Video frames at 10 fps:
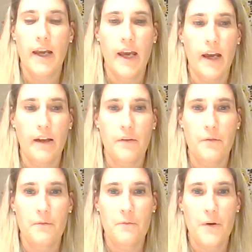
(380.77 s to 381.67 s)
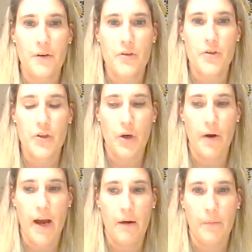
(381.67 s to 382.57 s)
Again, we are
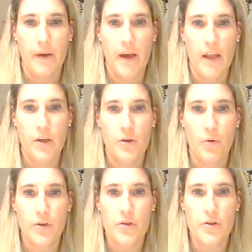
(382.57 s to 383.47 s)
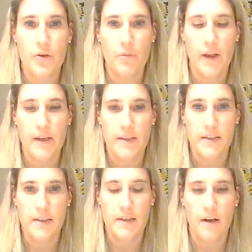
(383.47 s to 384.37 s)
so happy, and you are so
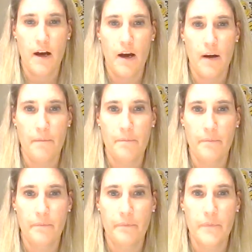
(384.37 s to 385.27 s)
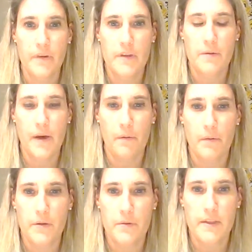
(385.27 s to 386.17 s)
blessed um, to be
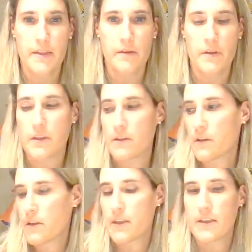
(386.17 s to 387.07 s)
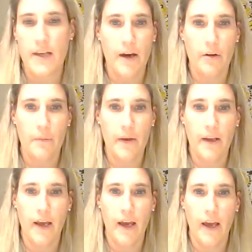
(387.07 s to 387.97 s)
able to receive this this
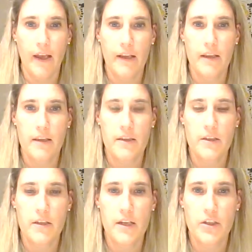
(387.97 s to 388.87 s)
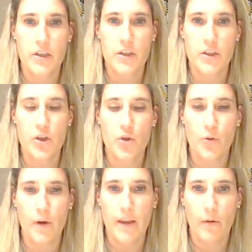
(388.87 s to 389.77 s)
sacrament, and it's just
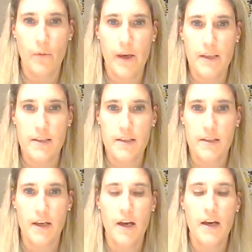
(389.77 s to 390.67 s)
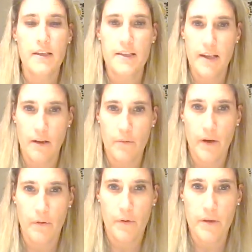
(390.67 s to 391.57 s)
joy that we get to to
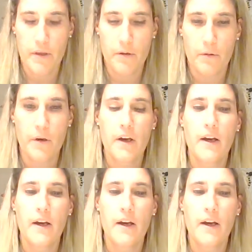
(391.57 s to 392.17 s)
celebrate it with you.